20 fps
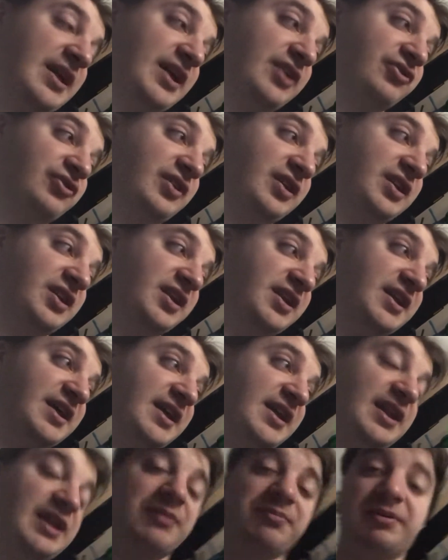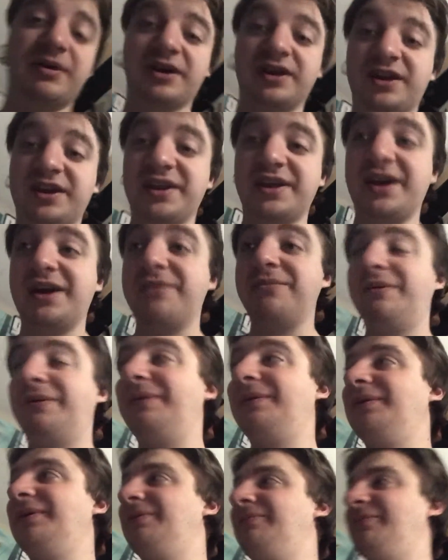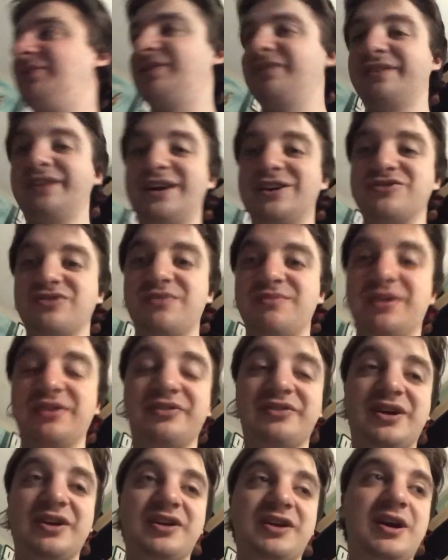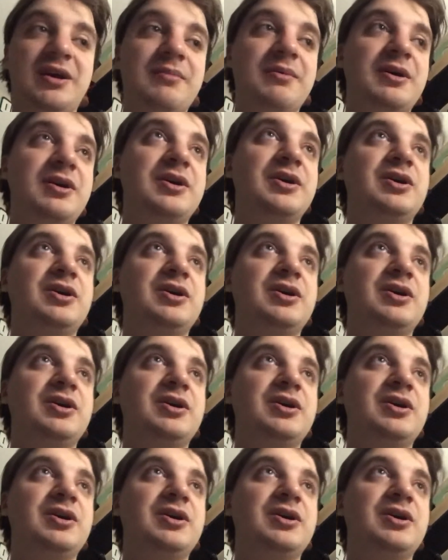I traded it in and I bought it again, because I actually missed that game.